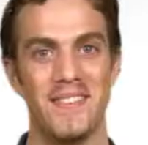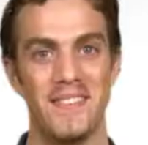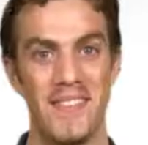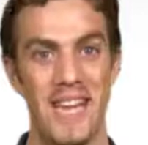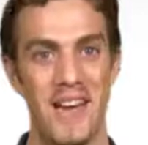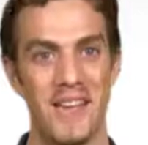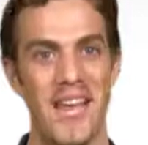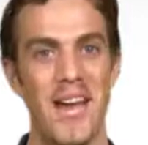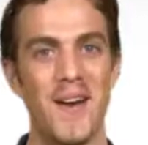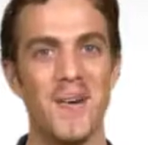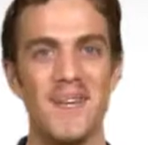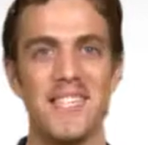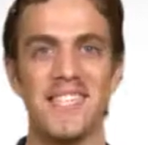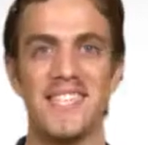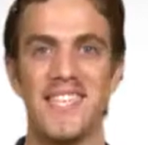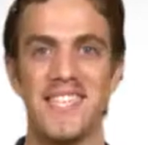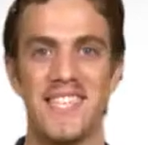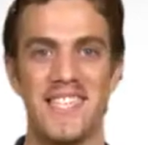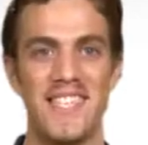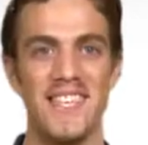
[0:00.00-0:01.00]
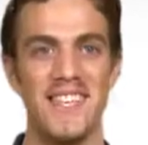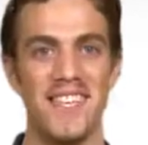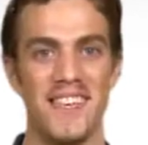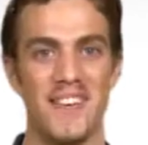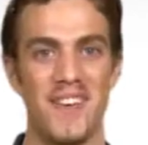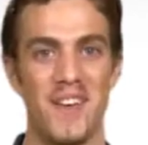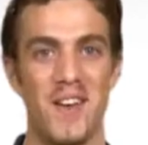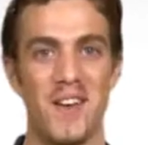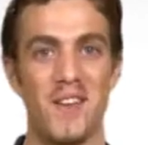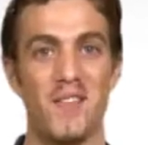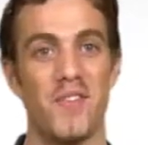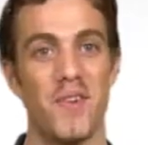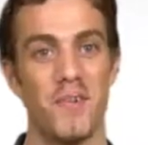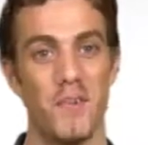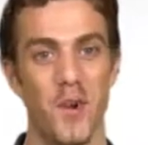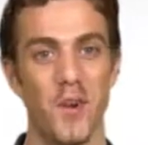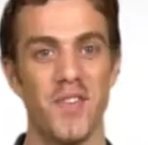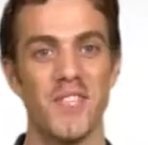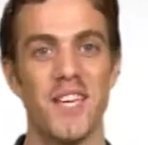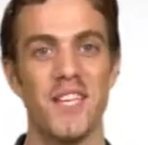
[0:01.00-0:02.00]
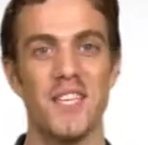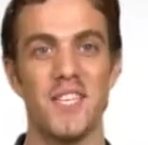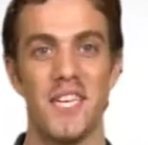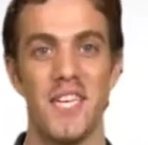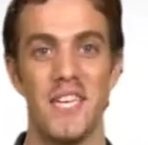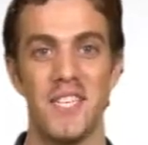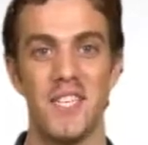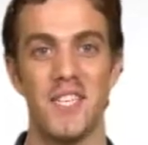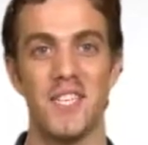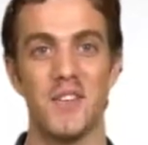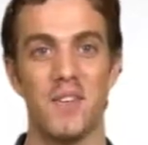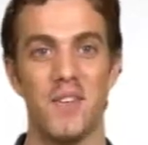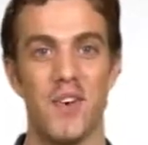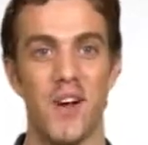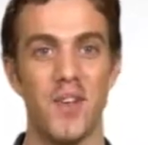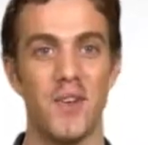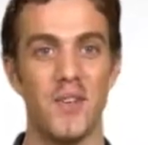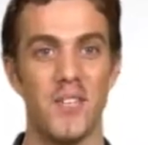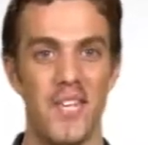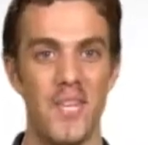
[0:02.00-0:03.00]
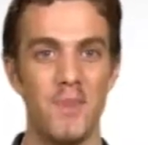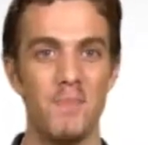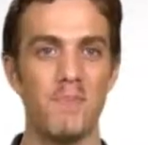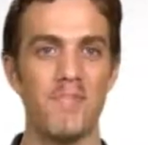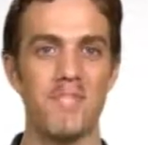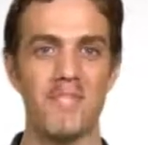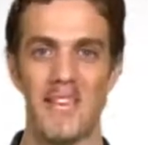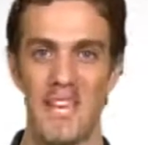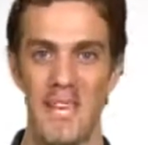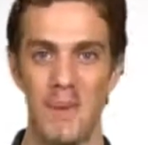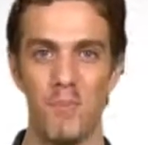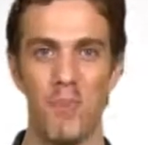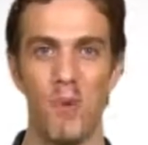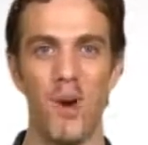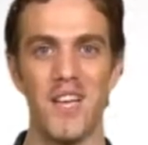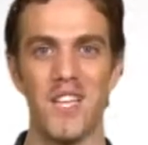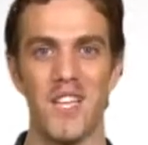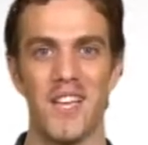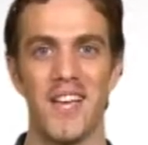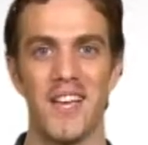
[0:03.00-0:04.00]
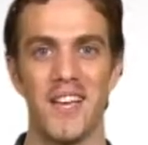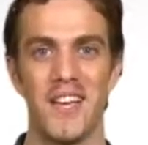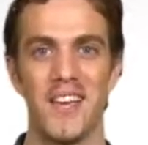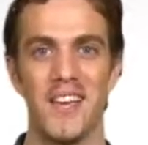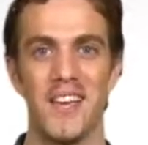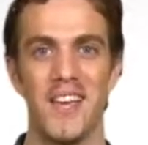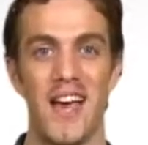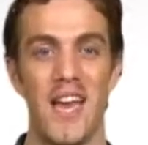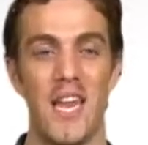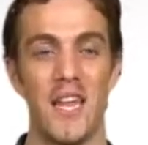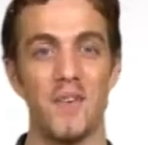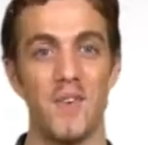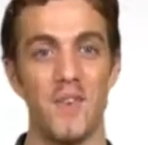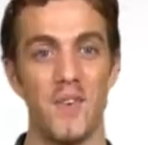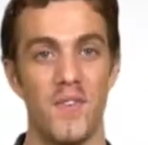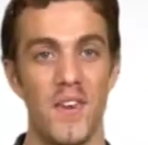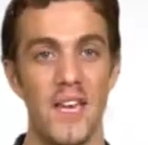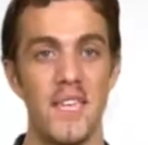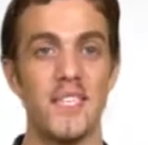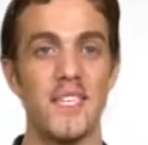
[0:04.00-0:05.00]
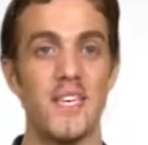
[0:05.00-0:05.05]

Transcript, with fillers: Now that was easy, for more such easy-to-follow tips, keep watching. And if you face